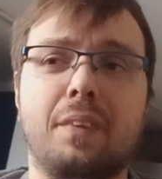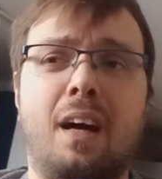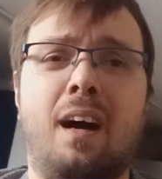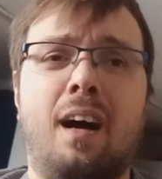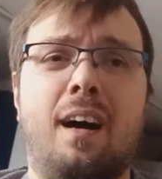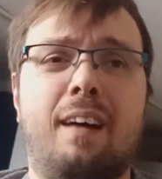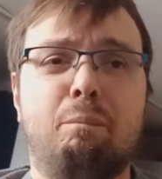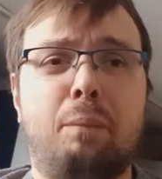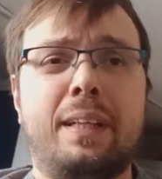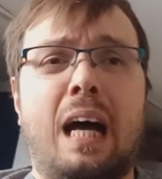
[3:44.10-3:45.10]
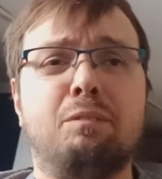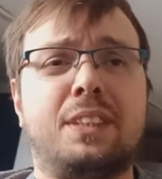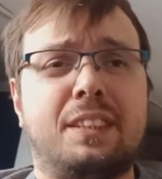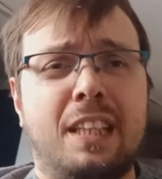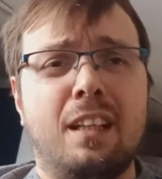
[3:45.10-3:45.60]
But I'm
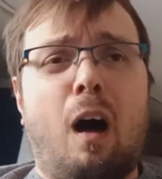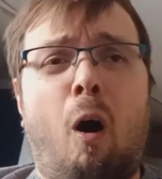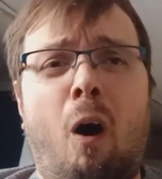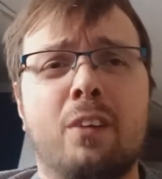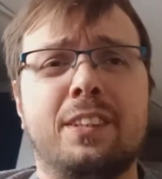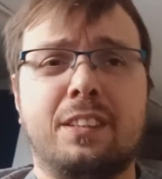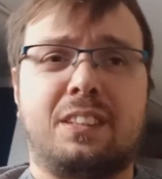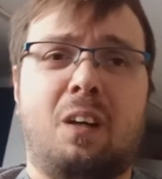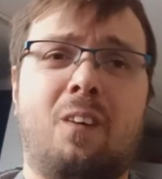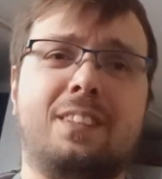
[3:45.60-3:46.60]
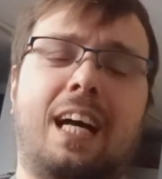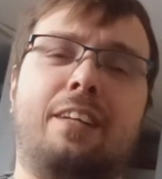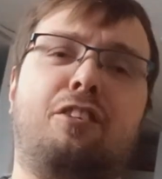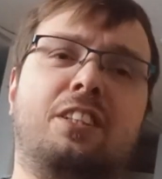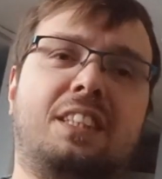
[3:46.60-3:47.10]
still on the songs, I
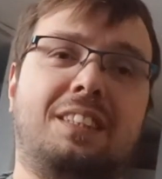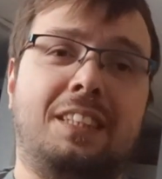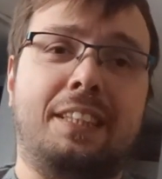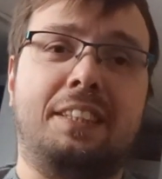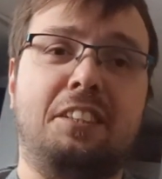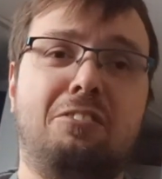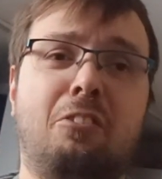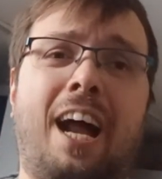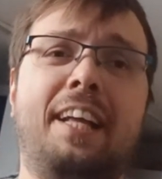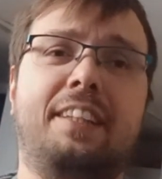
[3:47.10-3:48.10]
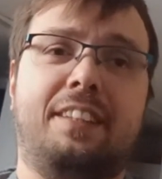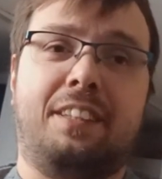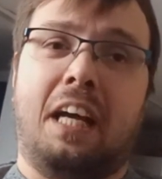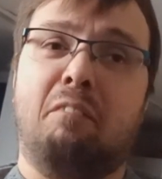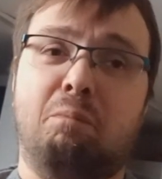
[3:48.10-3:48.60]
just didn't write
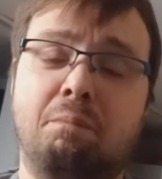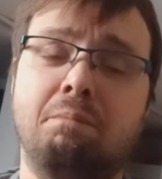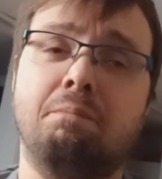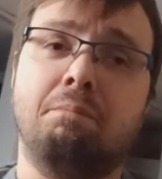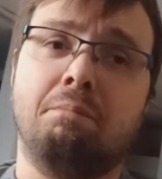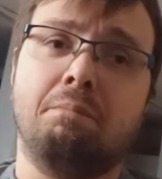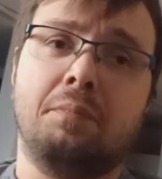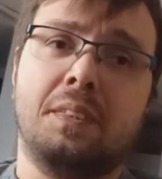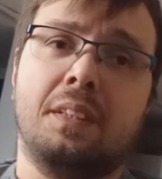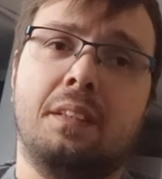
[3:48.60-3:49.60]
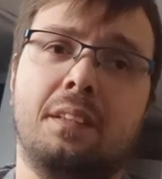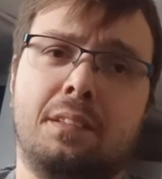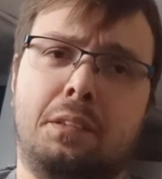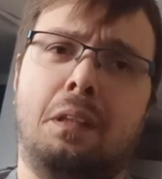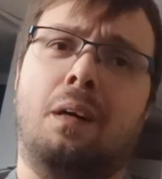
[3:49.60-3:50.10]
them.
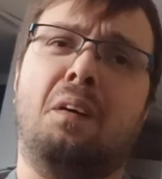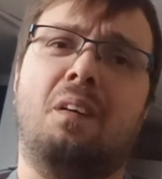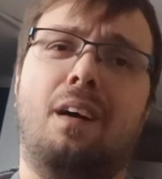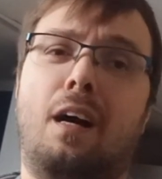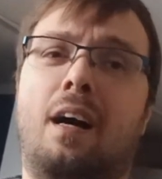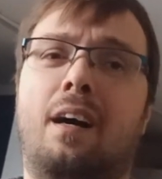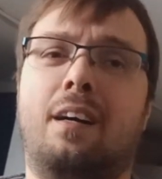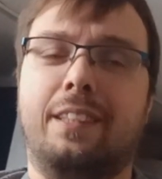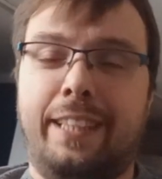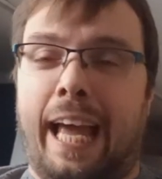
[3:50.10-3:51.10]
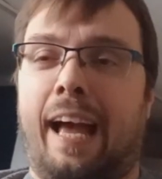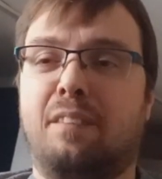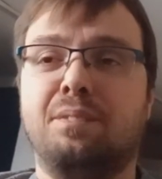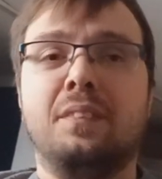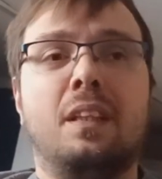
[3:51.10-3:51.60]
So yeah.
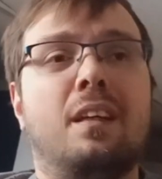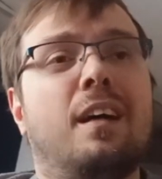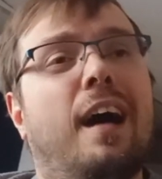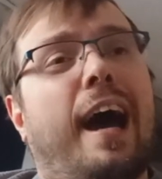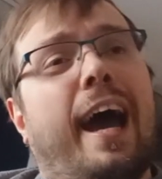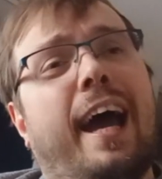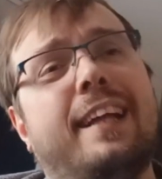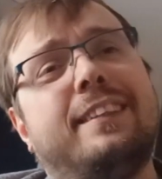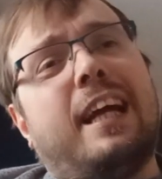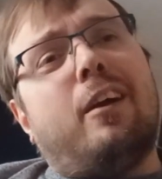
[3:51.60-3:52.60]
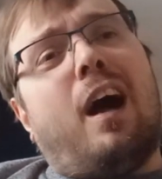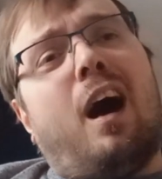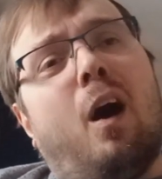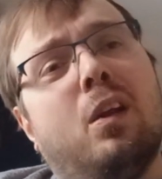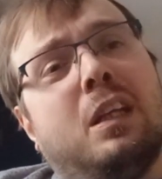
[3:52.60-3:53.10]
And there are
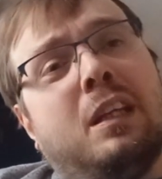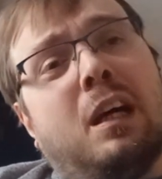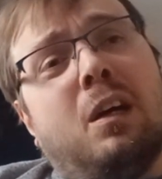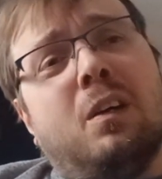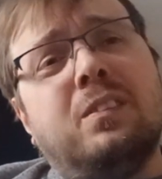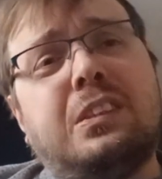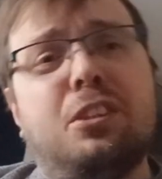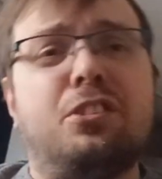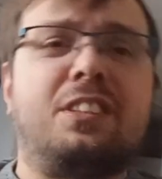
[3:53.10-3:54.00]
alone two